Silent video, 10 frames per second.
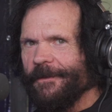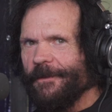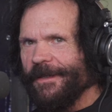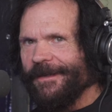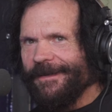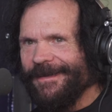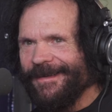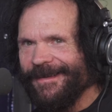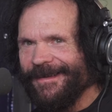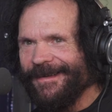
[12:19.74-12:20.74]

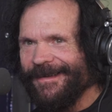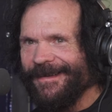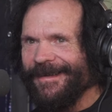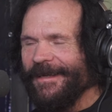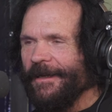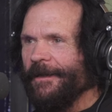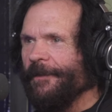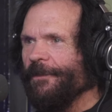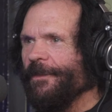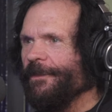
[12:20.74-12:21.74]
Well, other
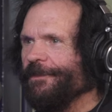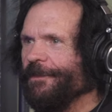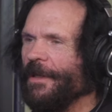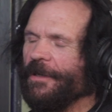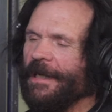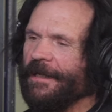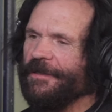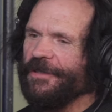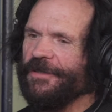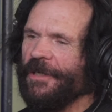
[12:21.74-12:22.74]
than opera. Okay, I can
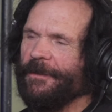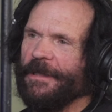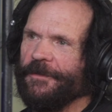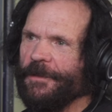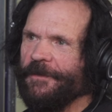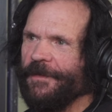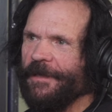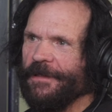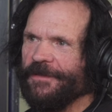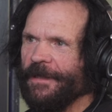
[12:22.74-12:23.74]
just tell you my 3
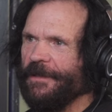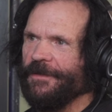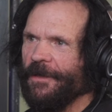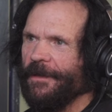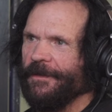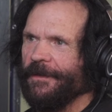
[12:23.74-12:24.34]
favorite summer songs.